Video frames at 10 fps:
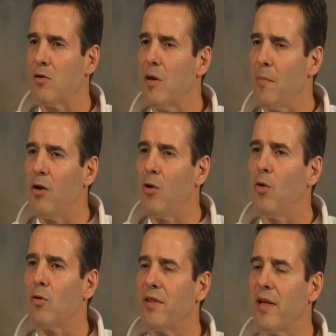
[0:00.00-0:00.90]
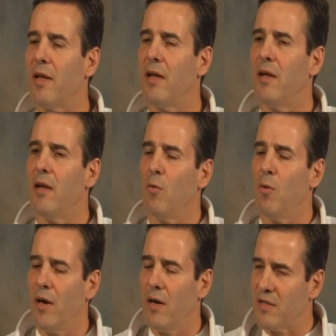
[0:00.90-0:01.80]
Somebody who goes there
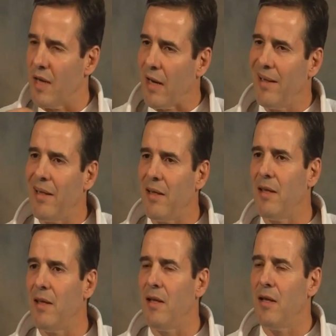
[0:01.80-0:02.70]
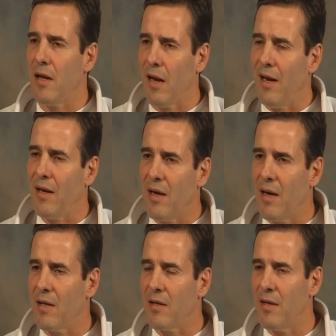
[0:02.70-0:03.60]
wears a clean gi, clean
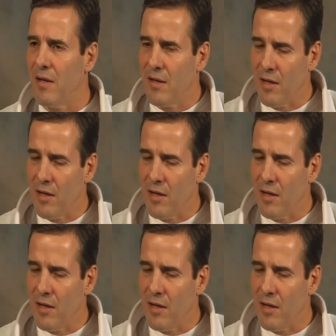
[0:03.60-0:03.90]
cut,